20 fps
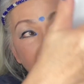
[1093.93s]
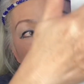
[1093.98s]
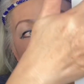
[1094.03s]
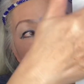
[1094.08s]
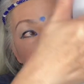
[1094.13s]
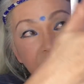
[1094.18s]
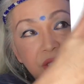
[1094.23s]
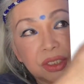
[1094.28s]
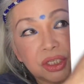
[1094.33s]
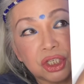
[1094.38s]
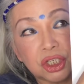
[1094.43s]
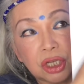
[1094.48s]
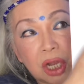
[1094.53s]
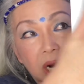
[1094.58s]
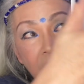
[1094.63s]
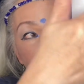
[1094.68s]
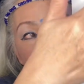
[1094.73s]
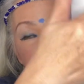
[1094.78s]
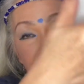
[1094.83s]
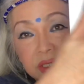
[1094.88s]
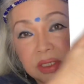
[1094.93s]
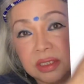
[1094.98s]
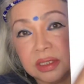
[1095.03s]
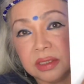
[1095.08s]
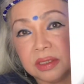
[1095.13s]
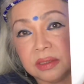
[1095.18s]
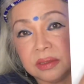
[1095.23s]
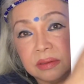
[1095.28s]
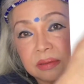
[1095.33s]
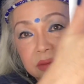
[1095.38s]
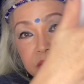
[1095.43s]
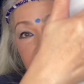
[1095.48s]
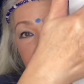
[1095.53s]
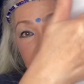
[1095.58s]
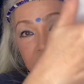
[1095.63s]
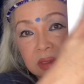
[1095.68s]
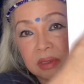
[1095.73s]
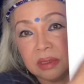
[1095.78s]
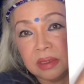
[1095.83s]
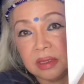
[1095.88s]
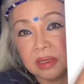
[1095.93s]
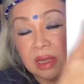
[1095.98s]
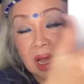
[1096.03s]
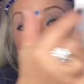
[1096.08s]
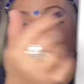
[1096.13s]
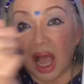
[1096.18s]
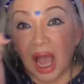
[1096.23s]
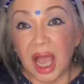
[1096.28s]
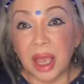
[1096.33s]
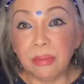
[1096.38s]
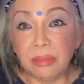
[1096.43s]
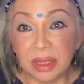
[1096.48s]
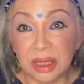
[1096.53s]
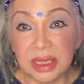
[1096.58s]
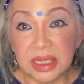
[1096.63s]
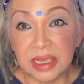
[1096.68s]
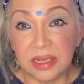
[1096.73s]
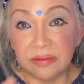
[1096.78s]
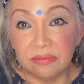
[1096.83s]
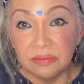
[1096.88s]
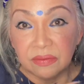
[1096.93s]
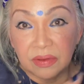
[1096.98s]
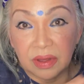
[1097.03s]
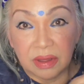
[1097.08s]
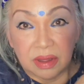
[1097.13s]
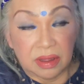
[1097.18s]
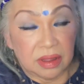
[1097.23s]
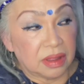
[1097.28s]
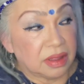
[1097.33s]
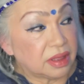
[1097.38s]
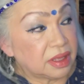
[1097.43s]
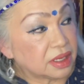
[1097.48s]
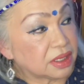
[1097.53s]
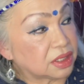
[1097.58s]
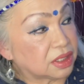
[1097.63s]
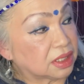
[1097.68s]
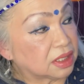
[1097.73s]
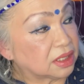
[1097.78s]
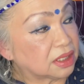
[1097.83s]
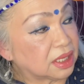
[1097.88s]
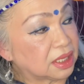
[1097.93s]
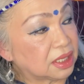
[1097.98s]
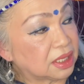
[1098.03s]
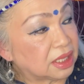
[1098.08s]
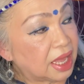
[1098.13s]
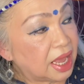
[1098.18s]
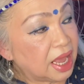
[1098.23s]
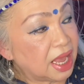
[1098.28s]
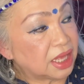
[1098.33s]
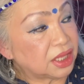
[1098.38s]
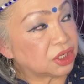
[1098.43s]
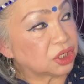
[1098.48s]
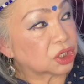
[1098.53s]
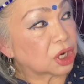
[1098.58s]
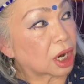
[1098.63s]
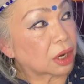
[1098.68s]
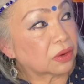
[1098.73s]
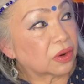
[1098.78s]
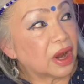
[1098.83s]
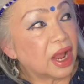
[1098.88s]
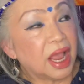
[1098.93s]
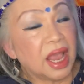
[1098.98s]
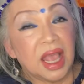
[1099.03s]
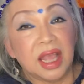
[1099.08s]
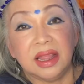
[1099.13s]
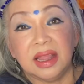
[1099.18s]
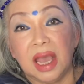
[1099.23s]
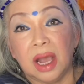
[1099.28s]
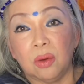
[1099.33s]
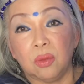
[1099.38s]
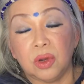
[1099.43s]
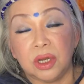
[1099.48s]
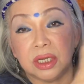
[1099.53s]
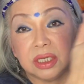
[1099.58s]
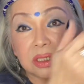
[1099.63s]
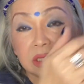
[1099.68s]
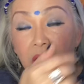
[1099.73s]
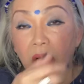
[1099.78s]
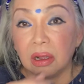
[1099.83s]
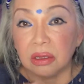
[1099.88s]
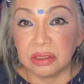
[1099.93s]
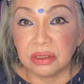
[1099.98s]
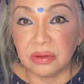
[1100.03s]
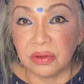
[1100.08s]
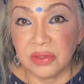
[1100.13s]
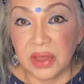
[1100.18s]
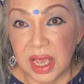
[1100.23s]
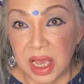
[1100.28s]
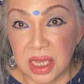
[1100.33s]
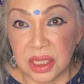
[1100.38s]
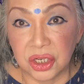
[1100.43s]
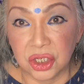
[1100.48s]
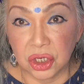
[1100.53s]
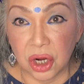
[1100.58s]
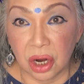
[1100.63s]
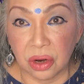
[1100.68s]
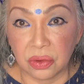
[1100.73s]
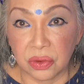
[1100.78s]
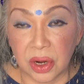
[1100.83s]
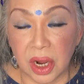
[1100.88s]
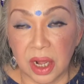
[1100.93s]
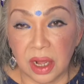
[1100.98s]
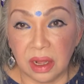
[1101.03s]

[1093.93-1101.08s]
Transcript: eighth chakras. I believe this is the eighth chakra, and that one is also the eighth chakra.